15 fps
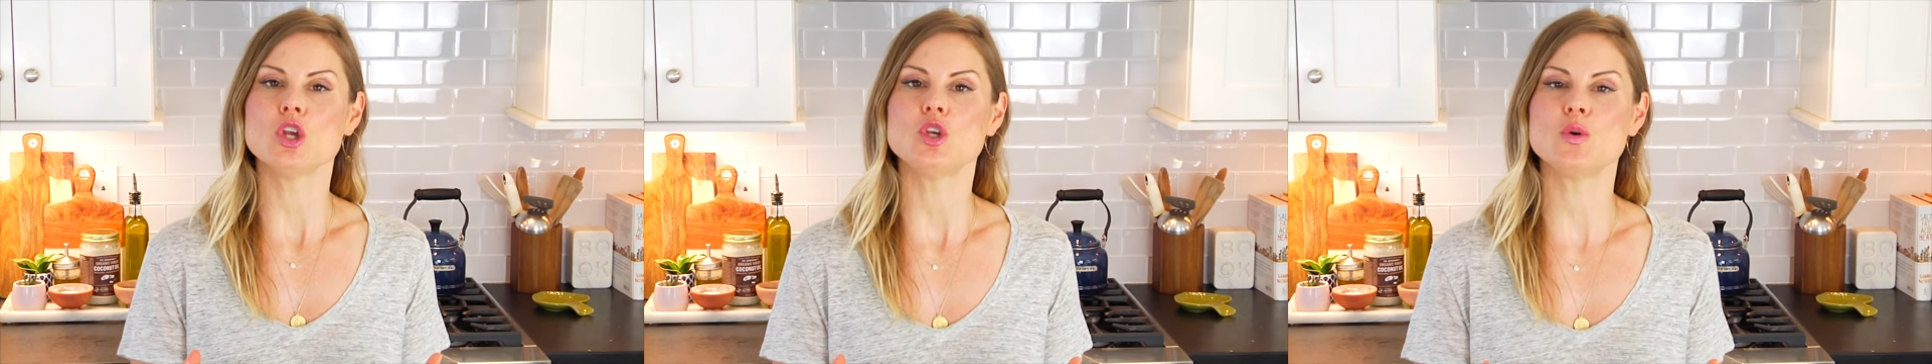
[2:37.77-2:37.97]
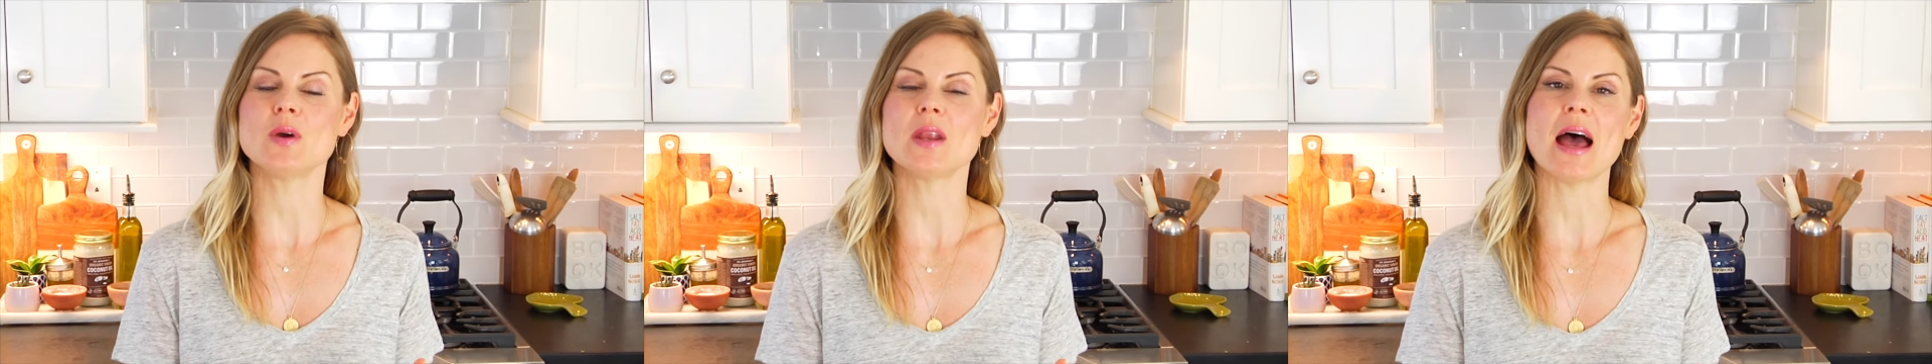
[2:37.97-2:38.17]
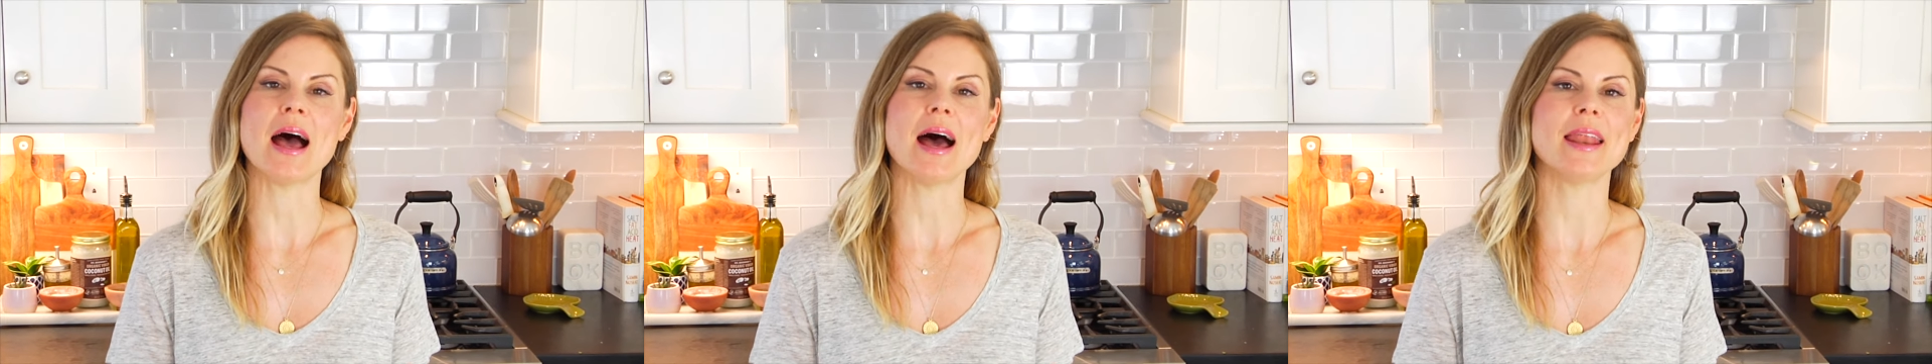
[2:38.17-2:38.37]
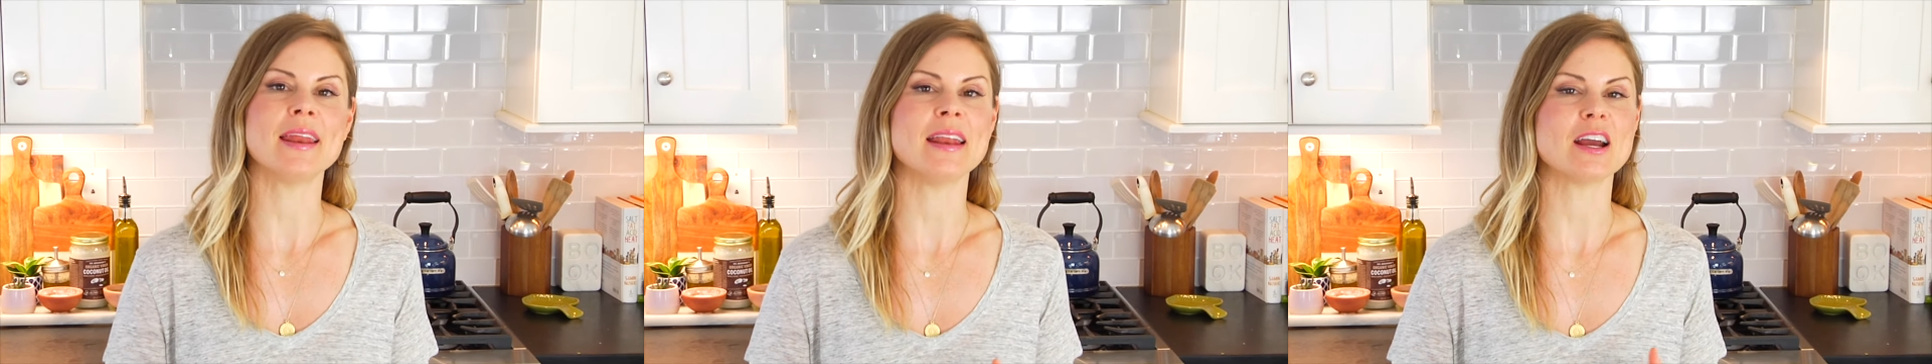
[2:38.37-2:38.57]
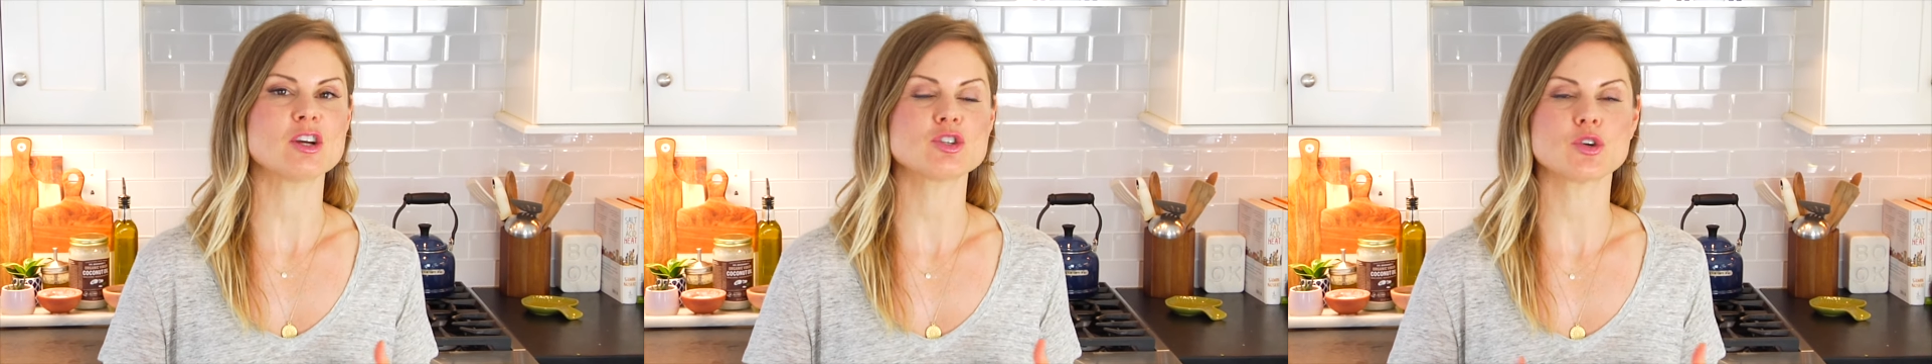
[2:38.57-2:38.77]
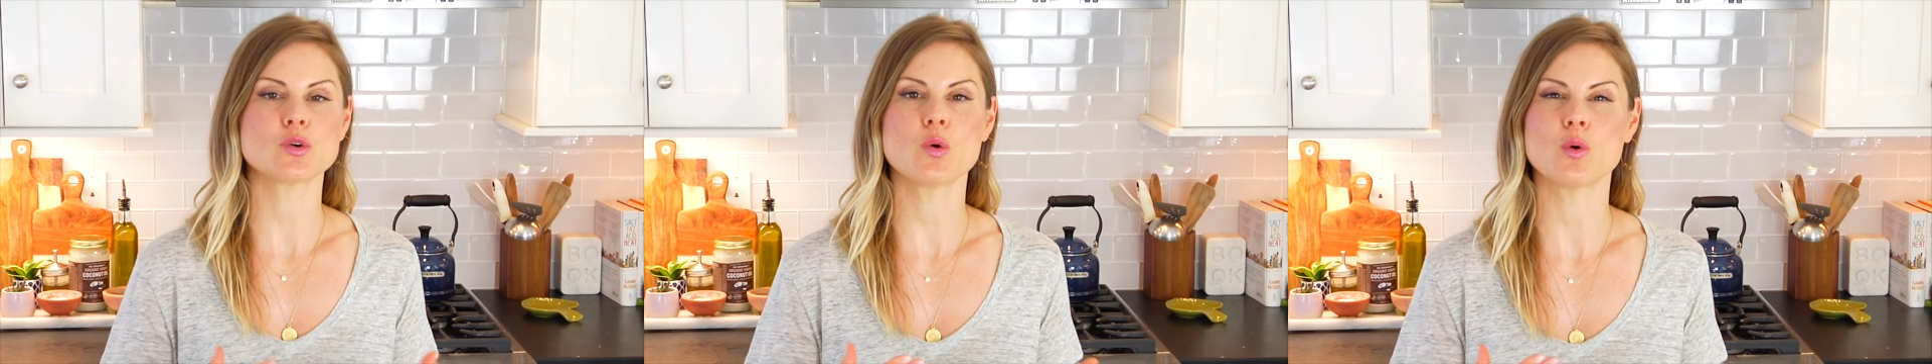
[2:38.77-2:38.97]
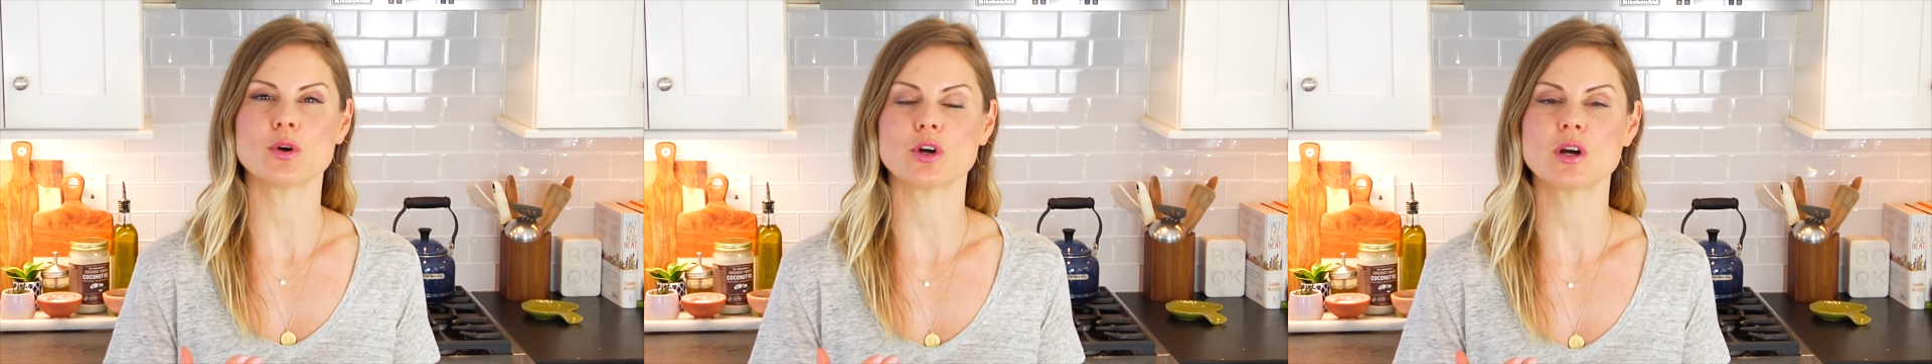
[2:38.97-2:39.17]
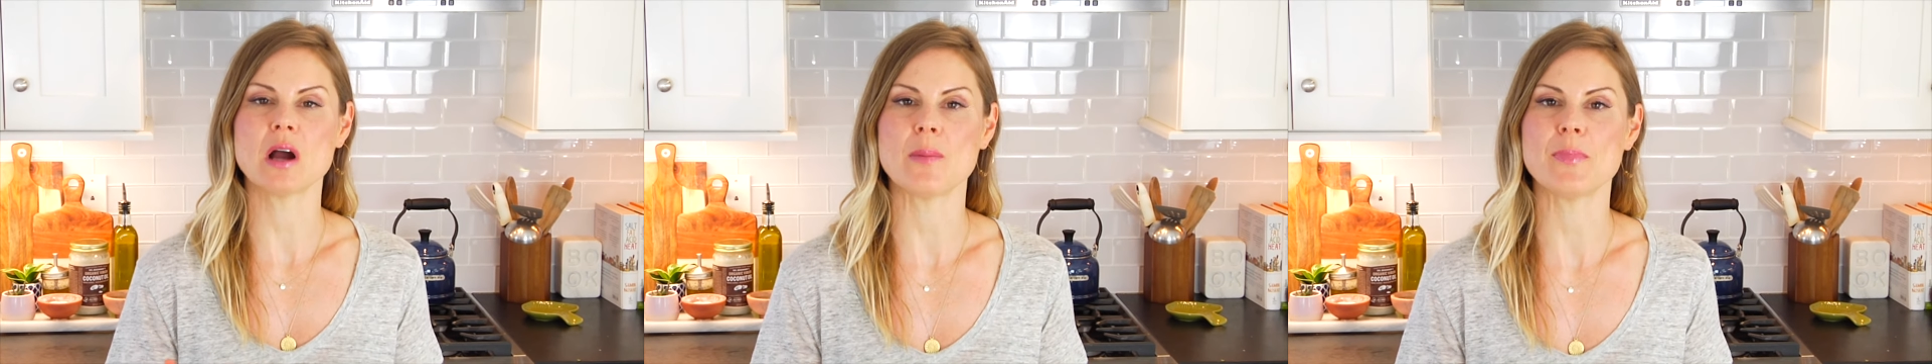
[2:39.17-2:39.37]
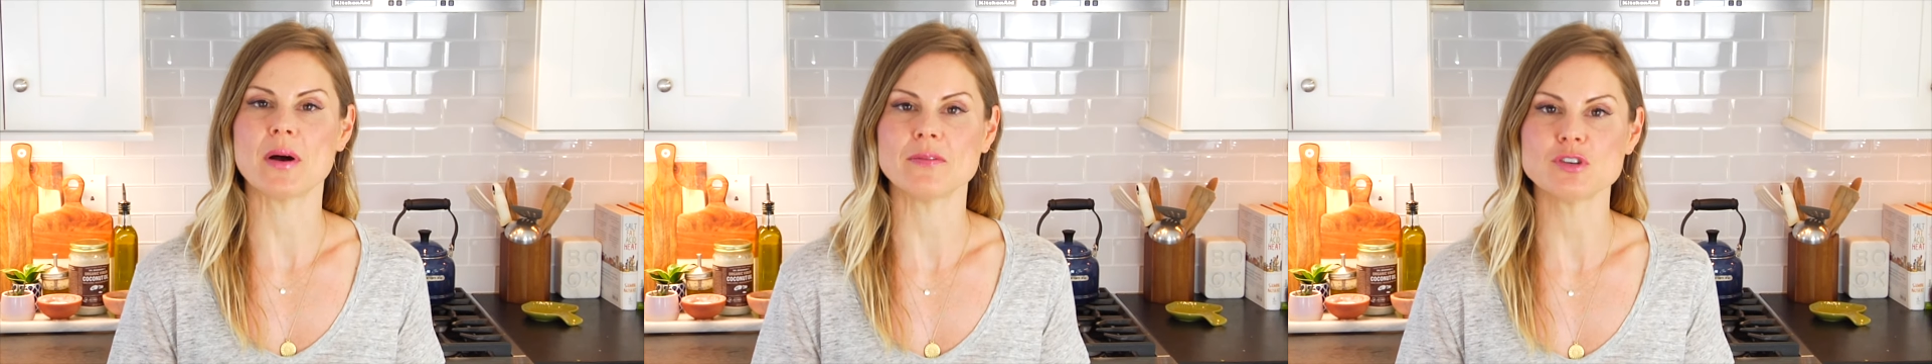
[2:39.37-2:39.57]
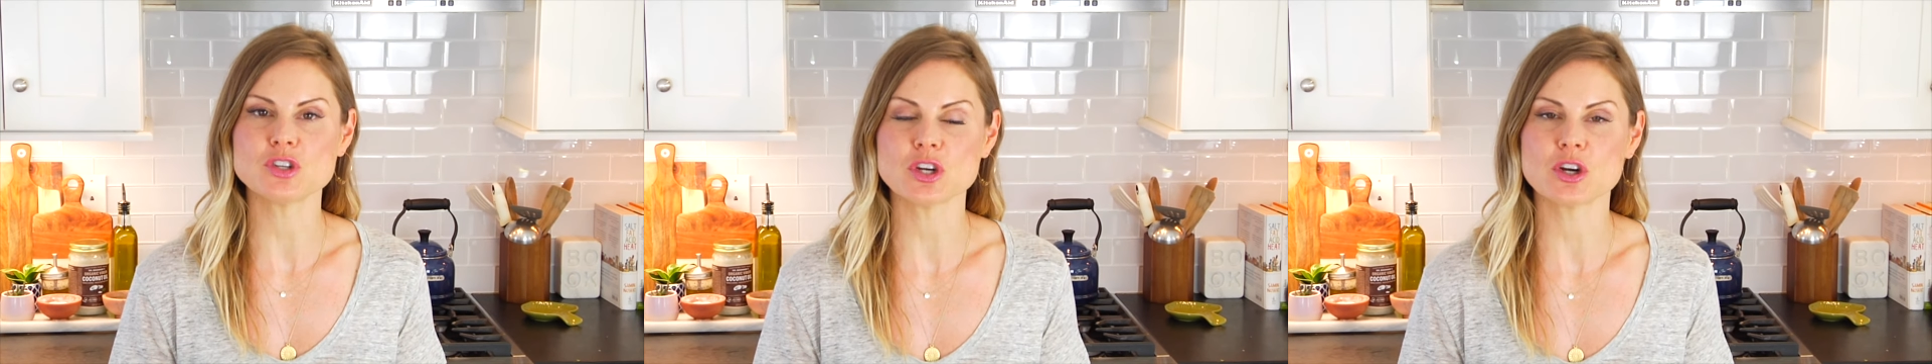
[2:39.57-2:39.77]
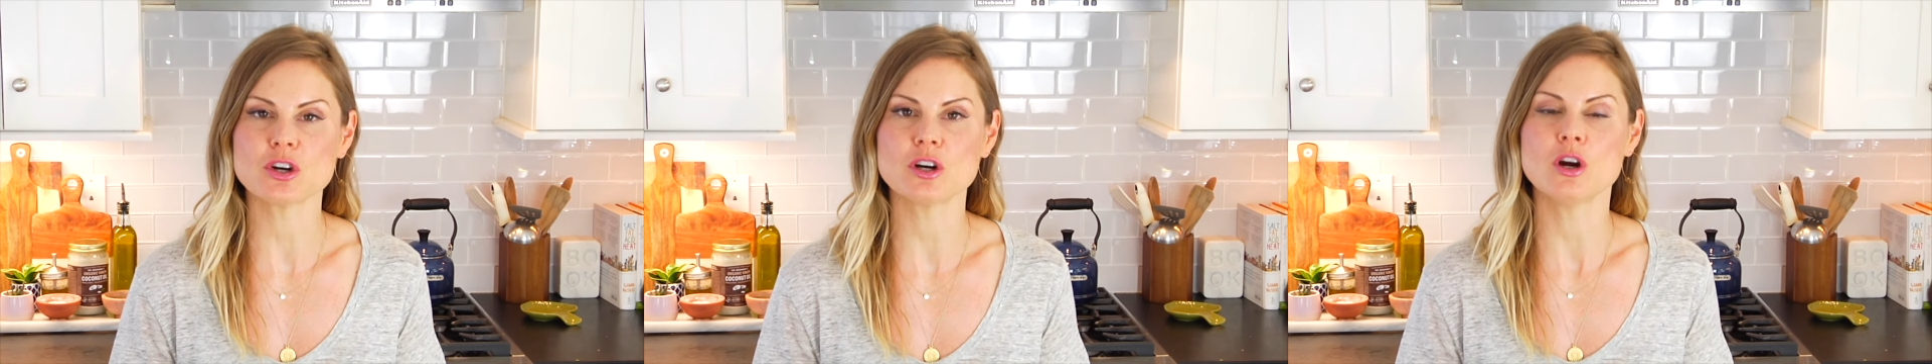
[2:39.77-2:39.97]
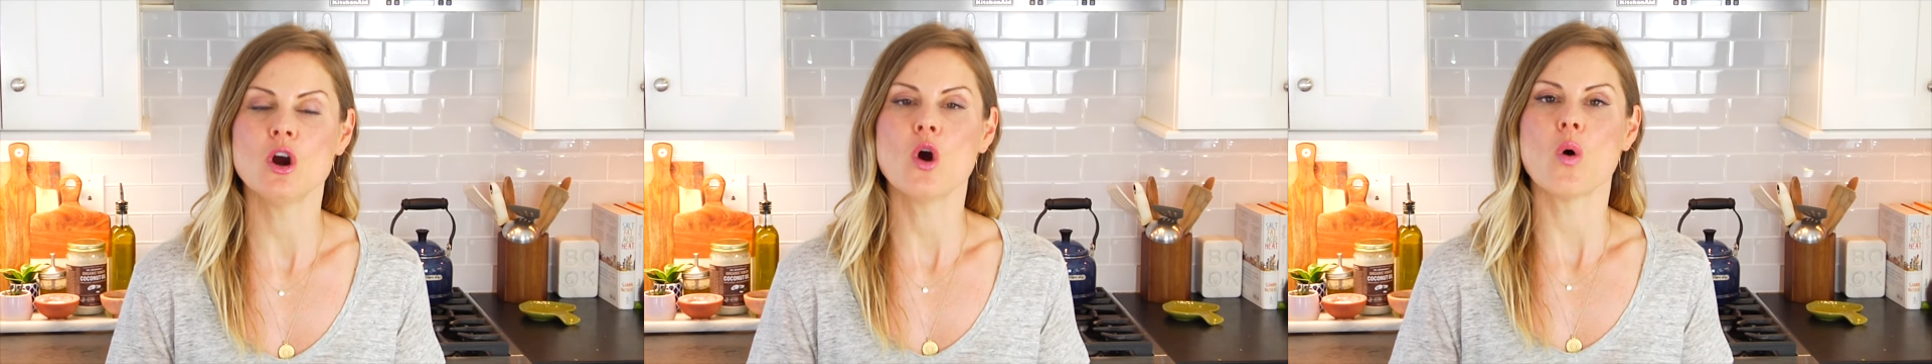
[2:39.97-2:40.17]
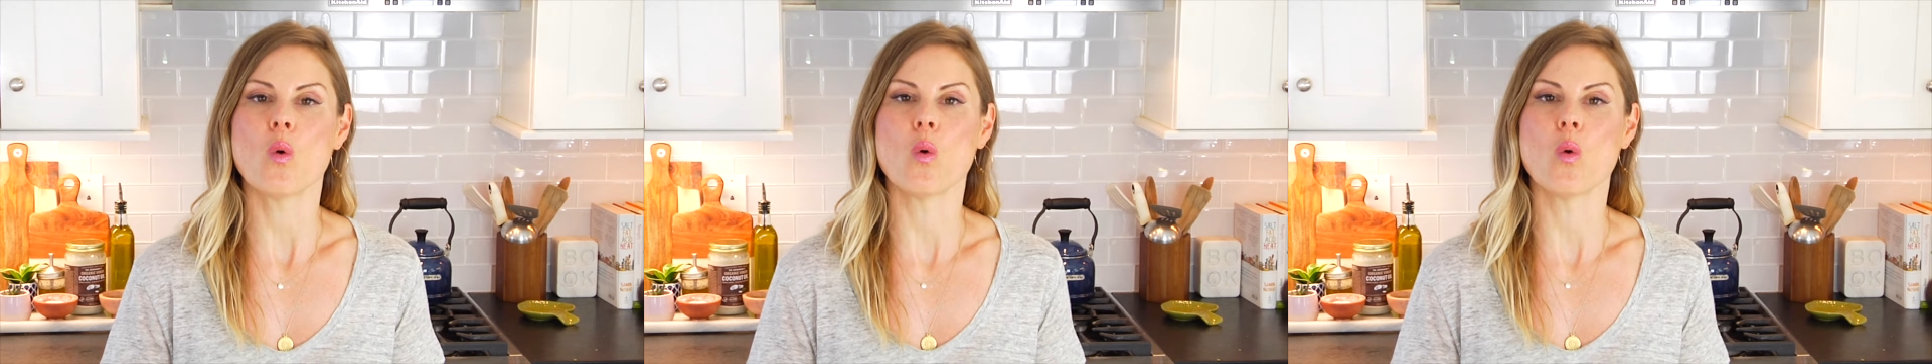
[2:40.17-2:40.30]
you could add an extra quarter cup of sugar